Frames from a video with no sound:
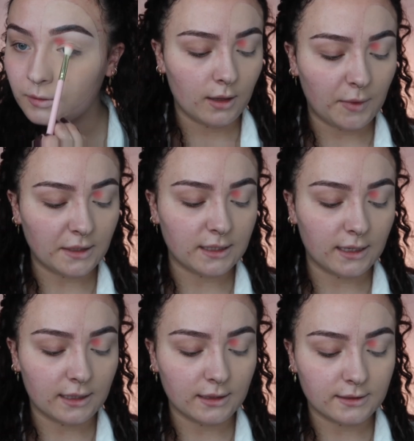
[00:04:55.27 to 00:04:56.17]
And then
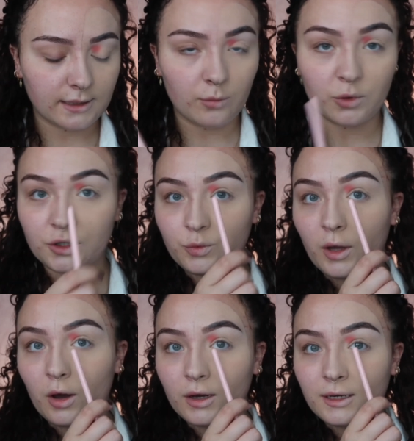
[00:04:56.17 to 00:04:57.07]
taking the same brush, we
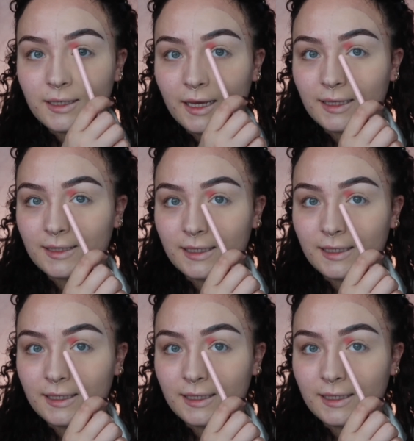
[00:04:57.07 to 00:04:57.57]
are going to take this